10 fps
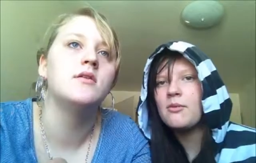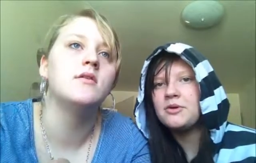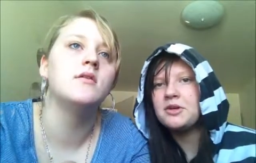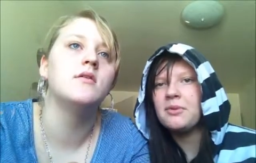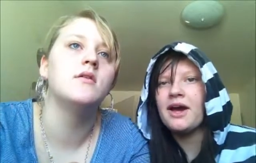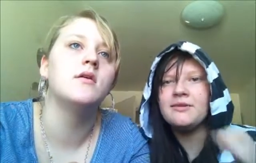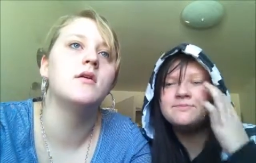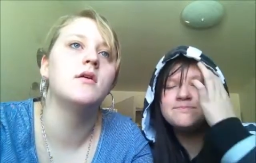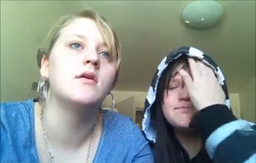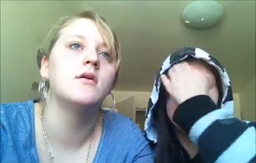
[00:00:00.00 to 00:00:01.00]
Speaker 1: about PewDiePie.
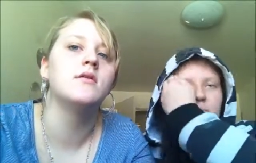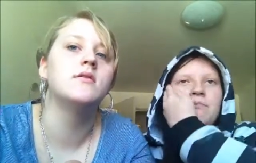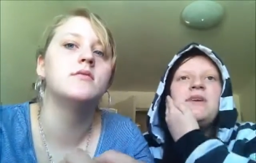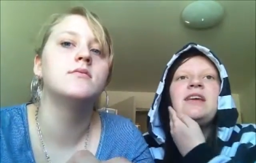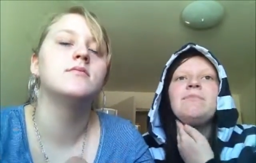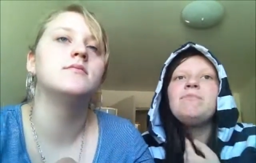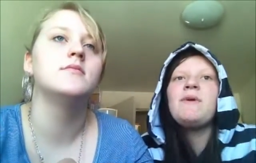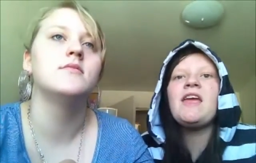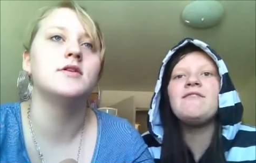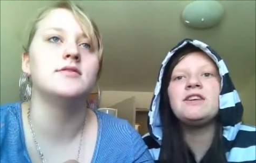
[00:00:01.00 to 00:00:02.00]

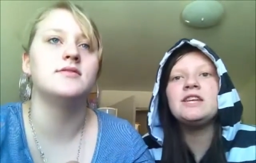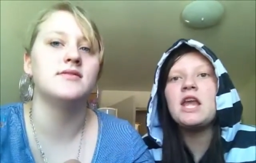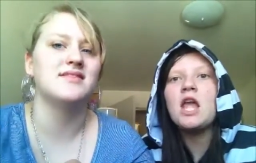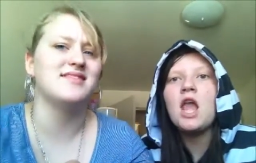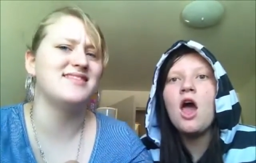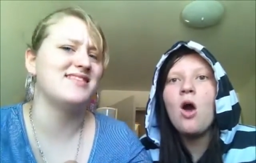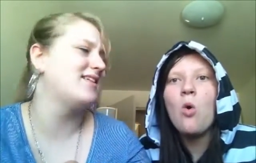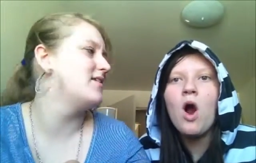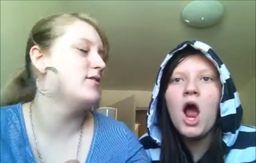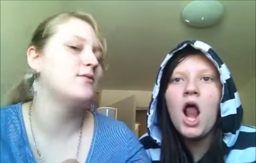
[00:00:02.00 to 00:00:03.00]
Speaker 2: If you didn't
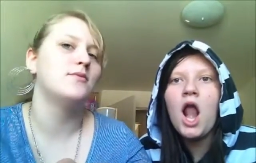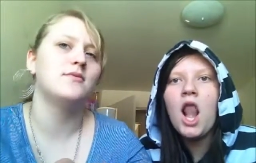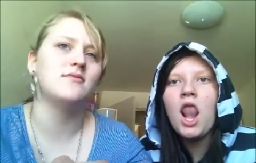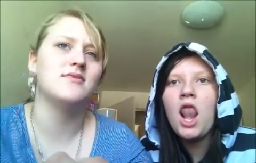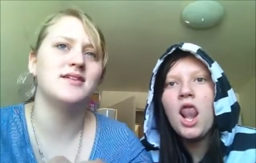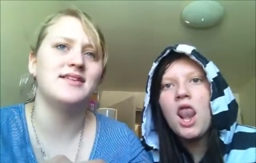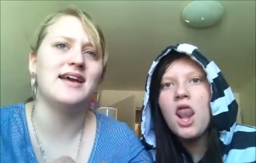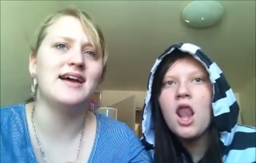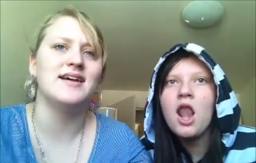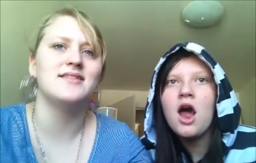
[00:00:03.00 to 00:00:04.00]
know. Well,
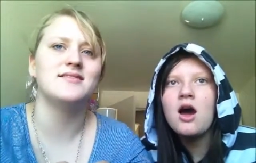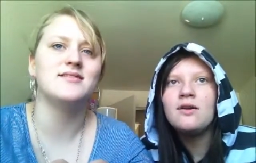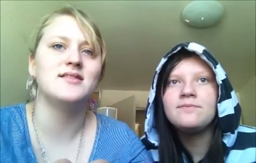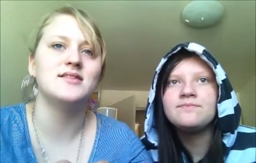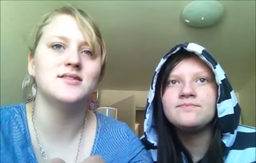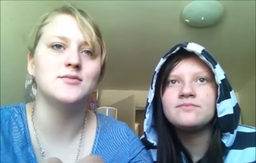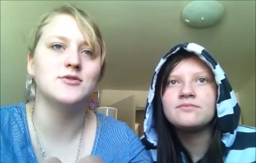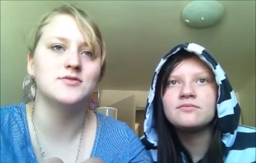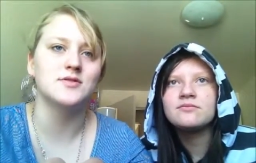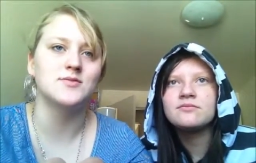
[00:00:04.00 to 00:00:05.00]
yeah, he's the
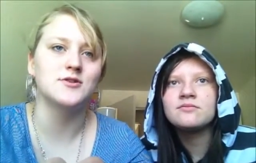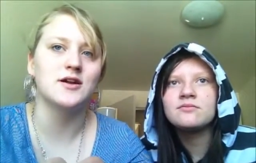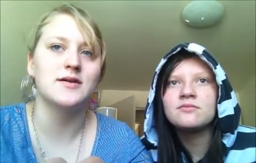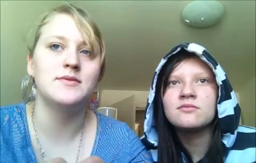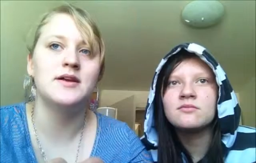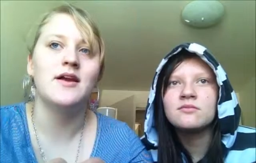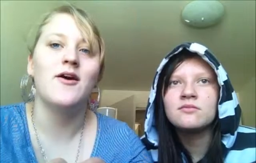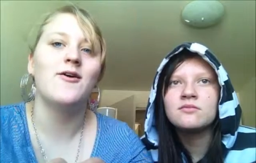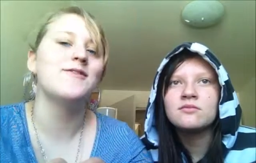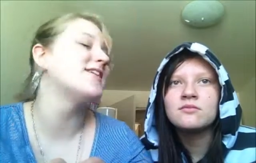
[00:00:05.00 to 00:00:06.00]
most subscribed.
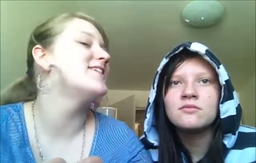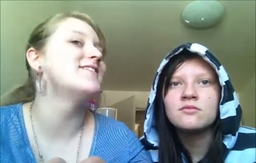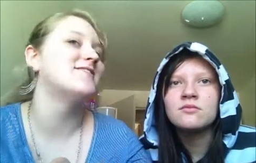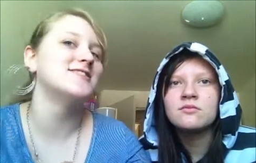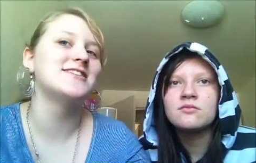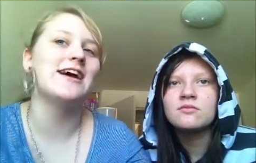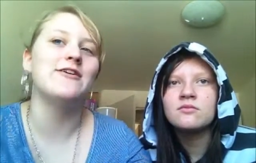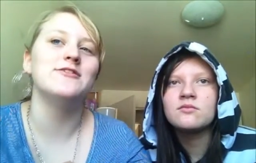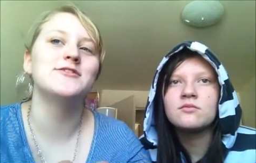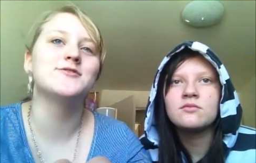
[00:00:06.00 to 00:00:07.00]
Oh my god, I watched
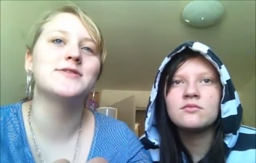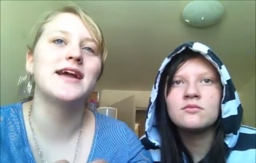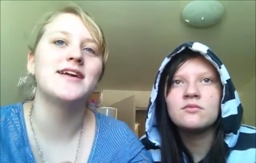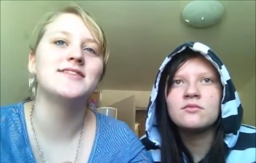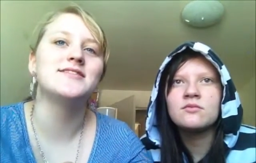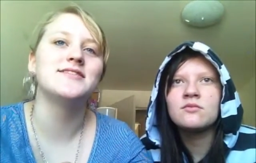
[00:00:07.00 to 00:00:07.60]
elders react to